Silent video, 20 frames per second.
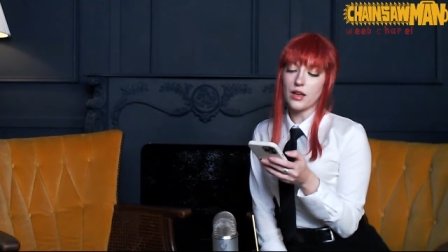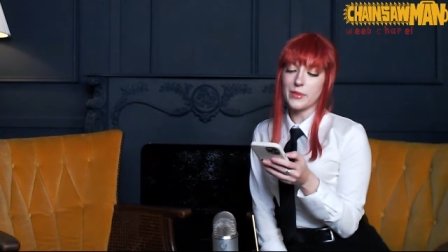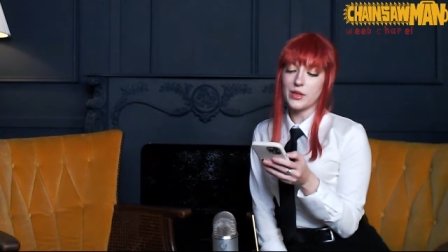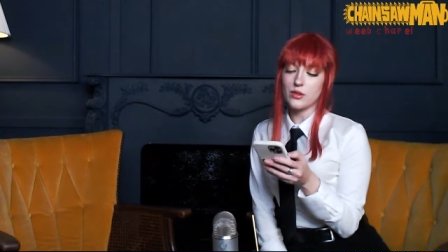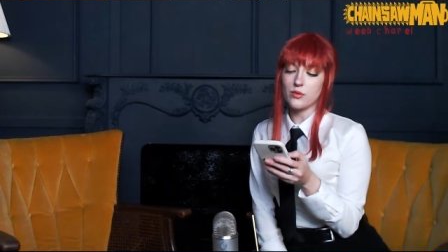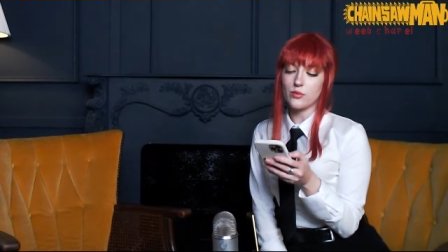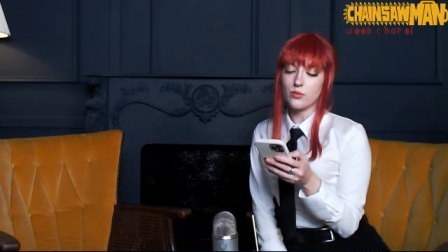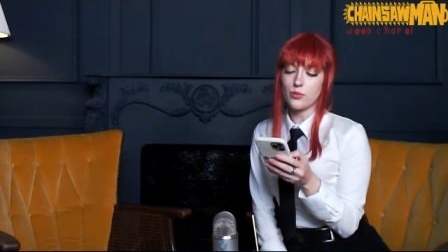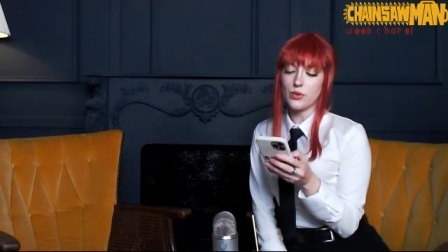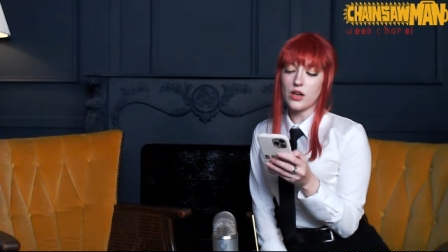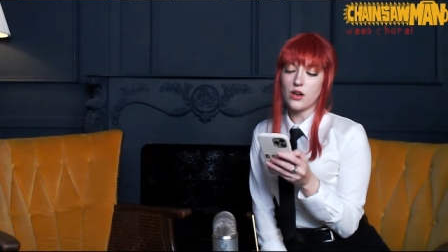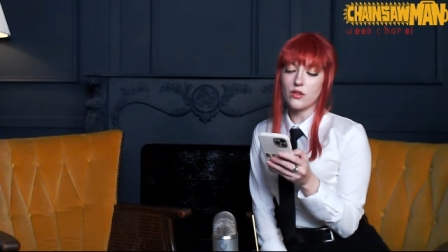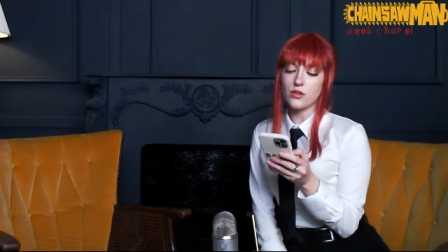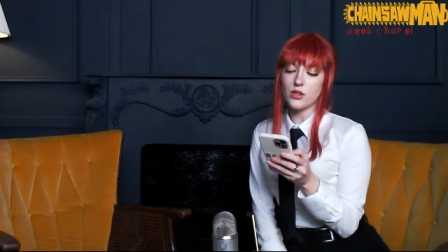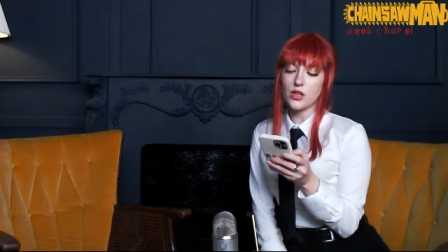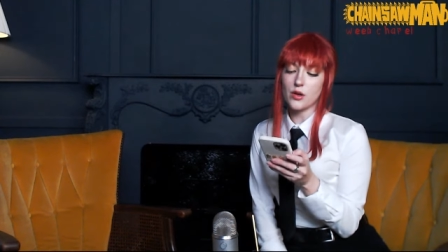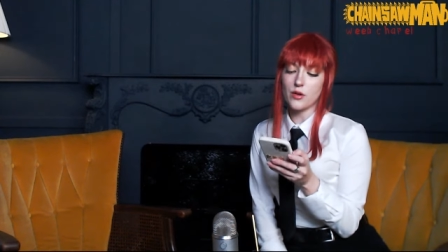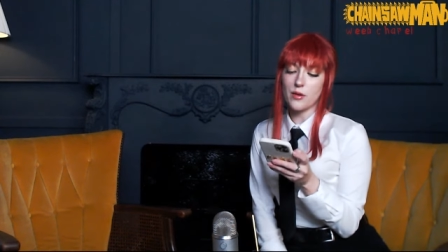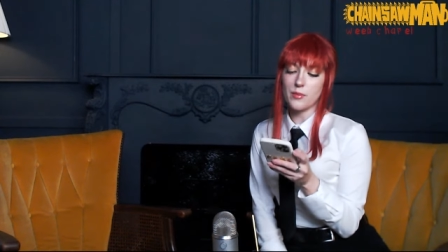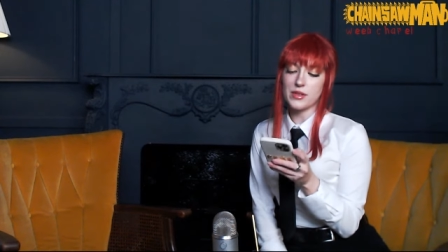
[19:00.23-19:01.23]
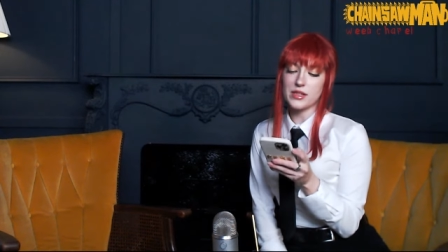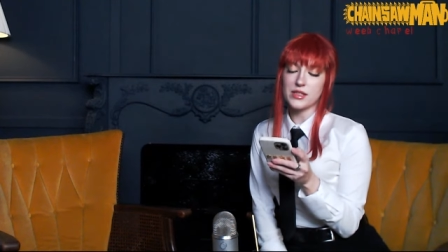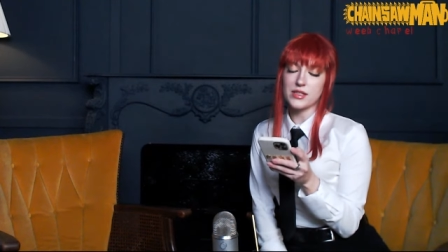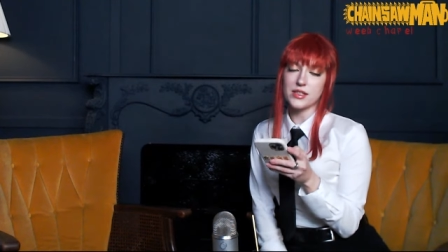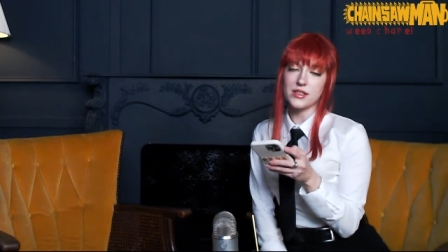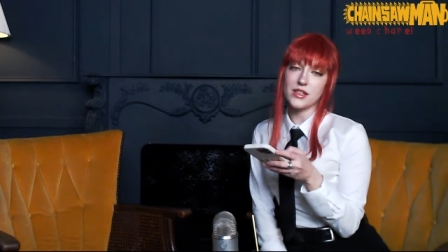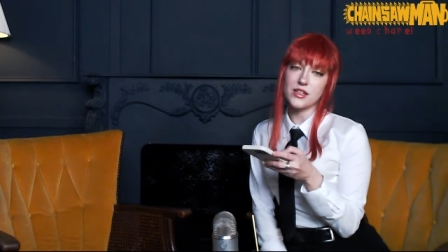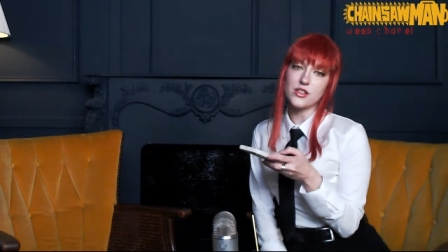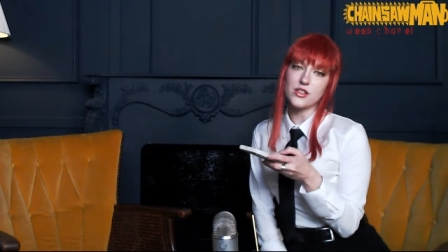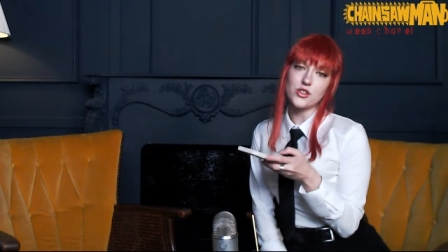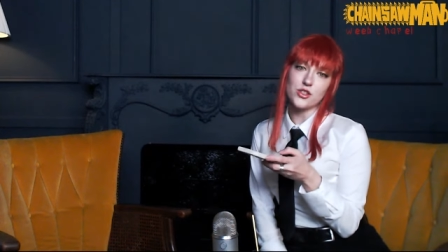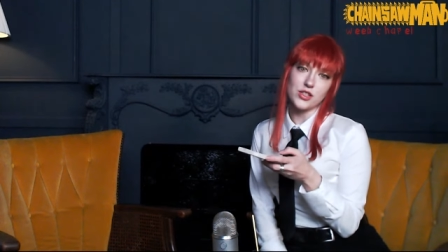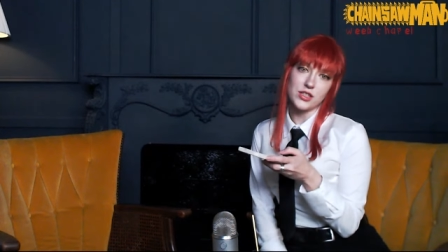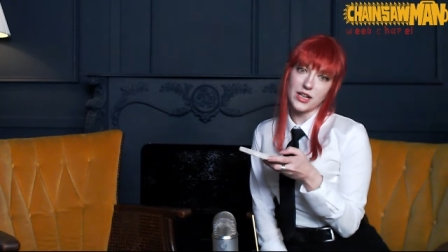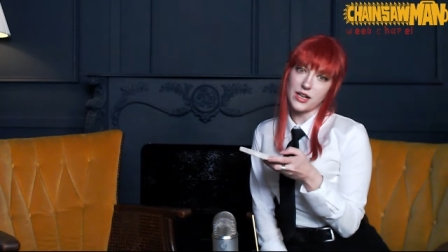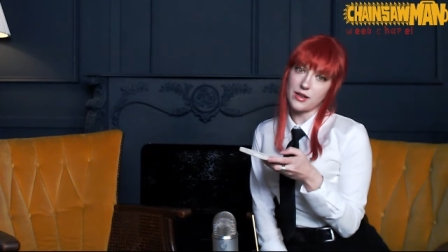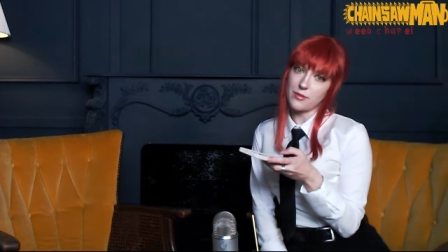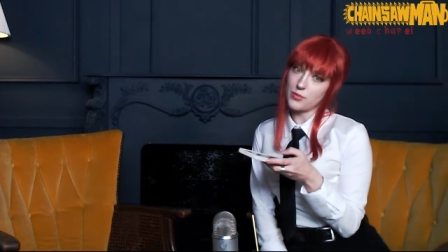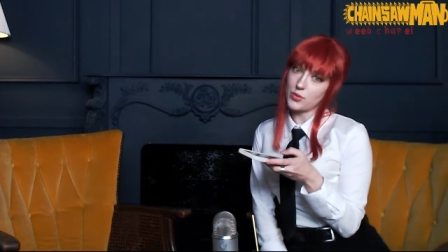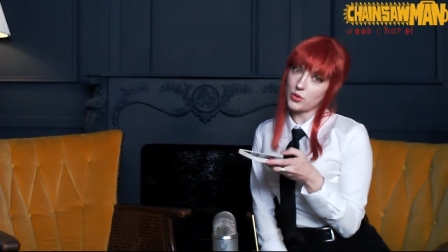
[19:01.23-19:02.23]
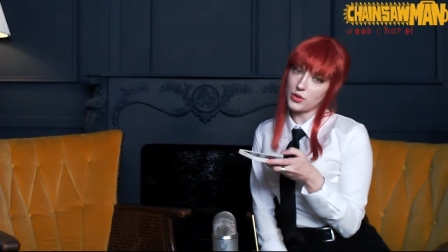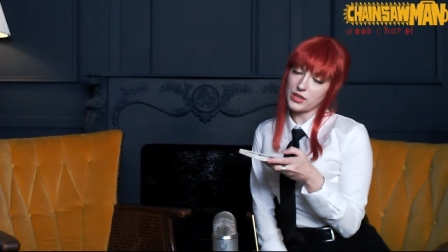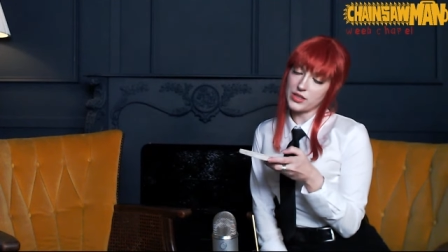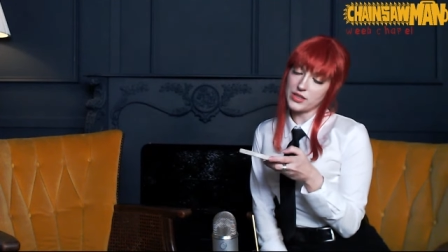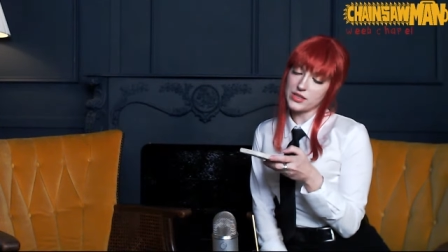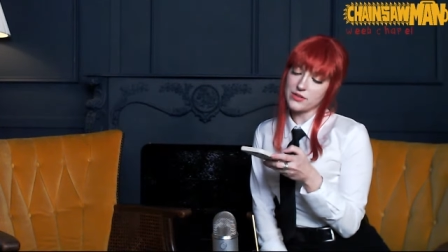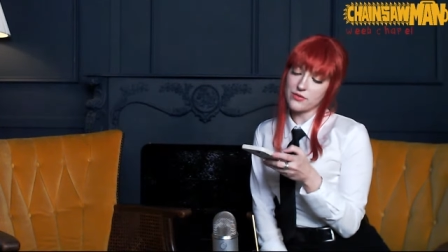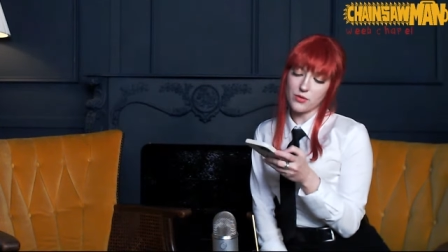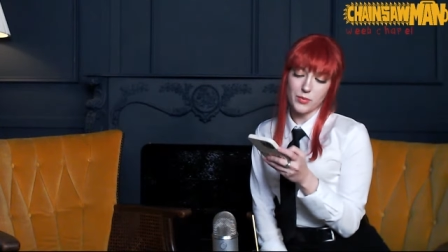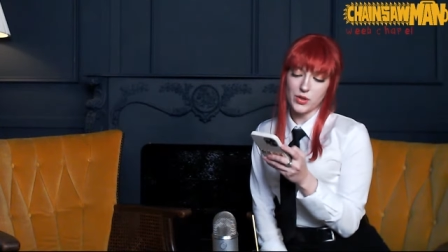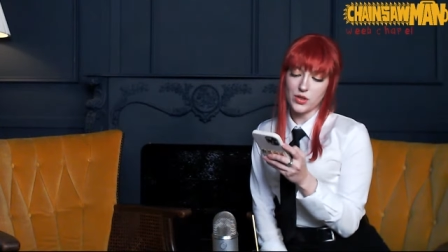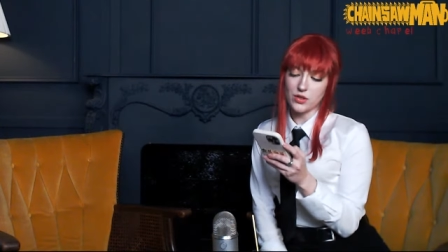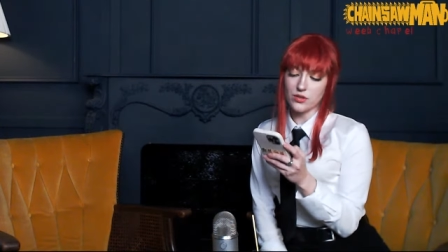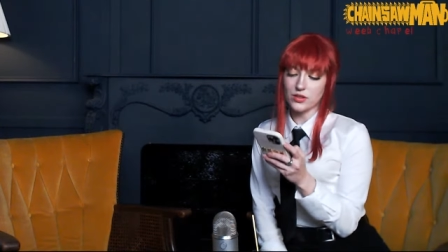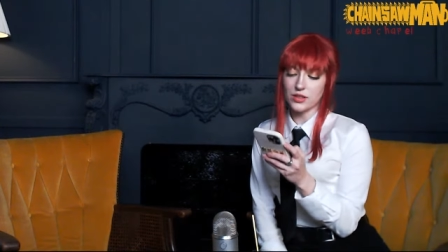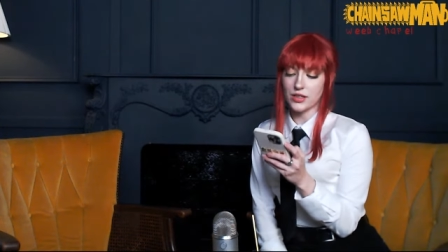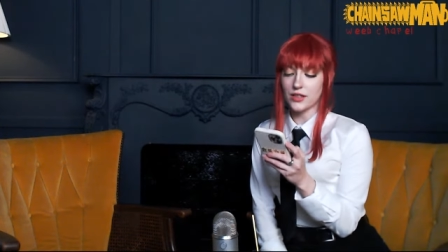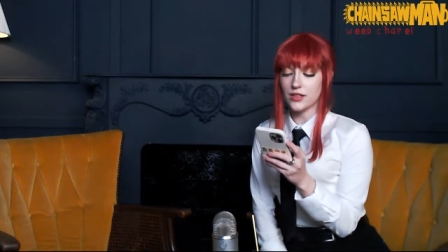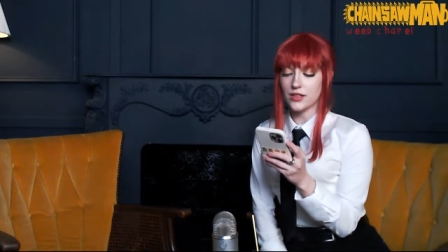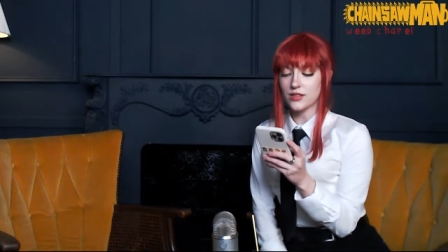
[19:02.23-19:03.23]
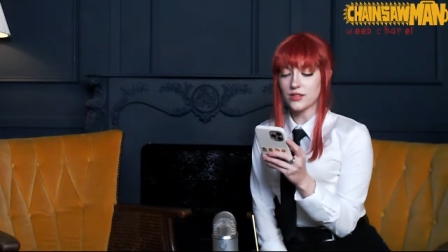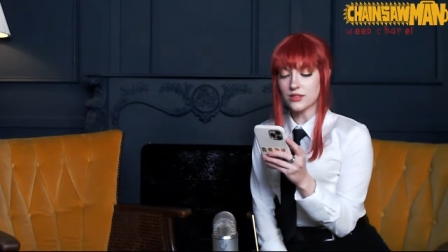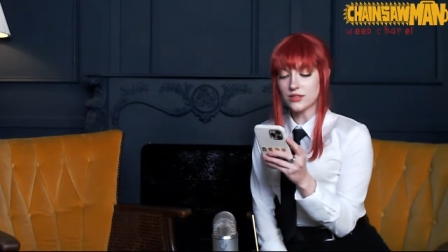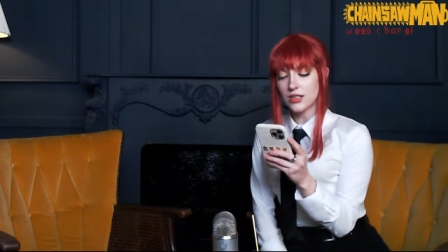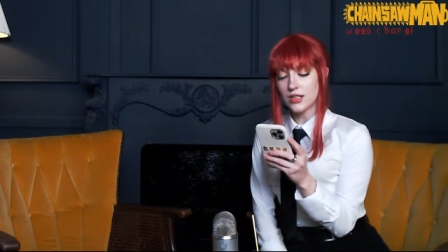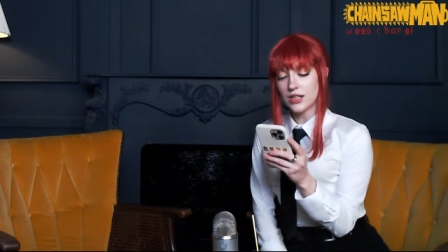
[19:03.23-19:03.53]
I mean, we all know I'm into Denji type boys from earlier.